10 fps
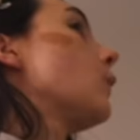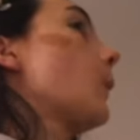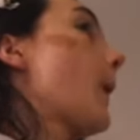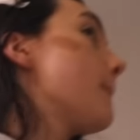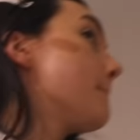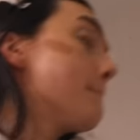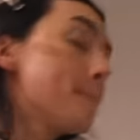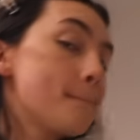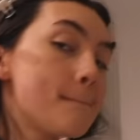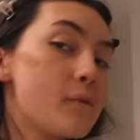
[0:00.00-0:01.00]
okay.
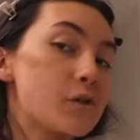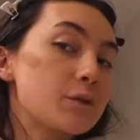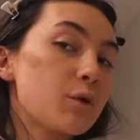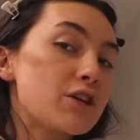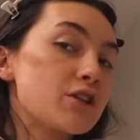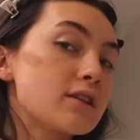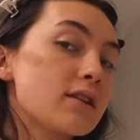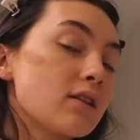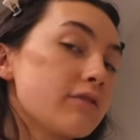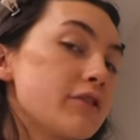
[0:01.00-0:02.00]
First
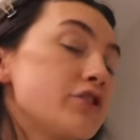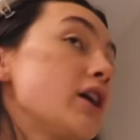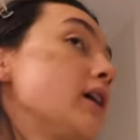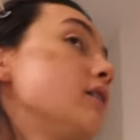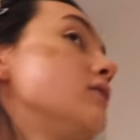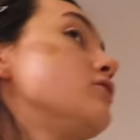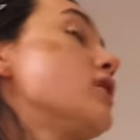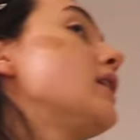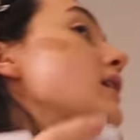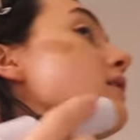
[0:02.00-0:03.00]
impressions, love the shade.
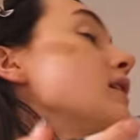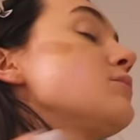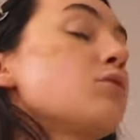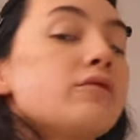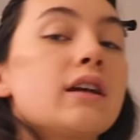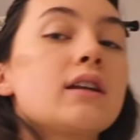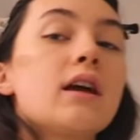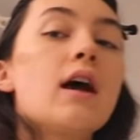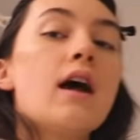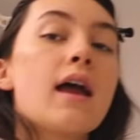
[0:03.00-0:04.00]
Shade I think is perfect.
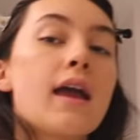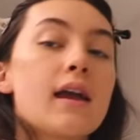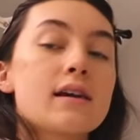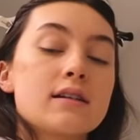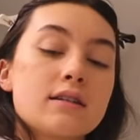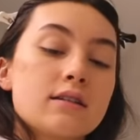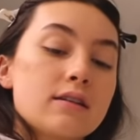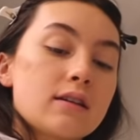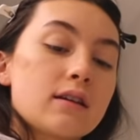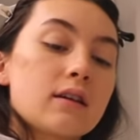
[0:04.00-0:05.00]
And
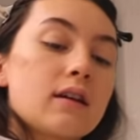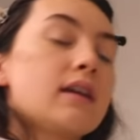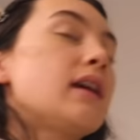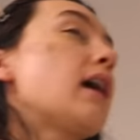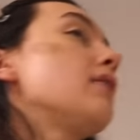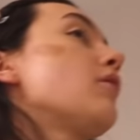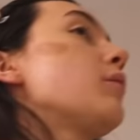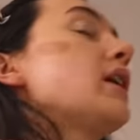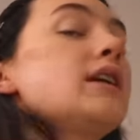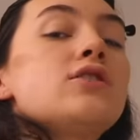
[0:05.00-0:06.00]
yeah, if I
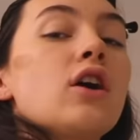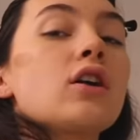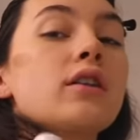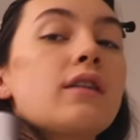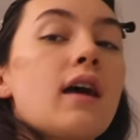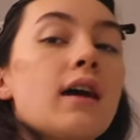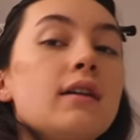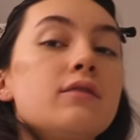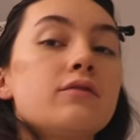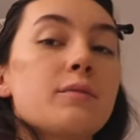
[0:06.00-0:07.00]
went any darker than
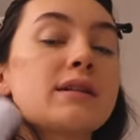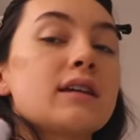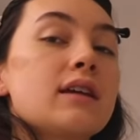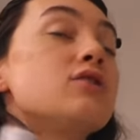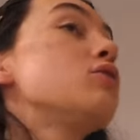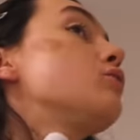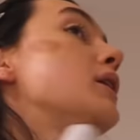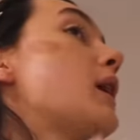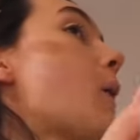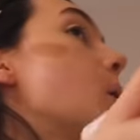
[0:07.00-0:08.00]
that for my skin tone
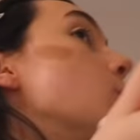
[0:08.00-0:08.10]
right now, I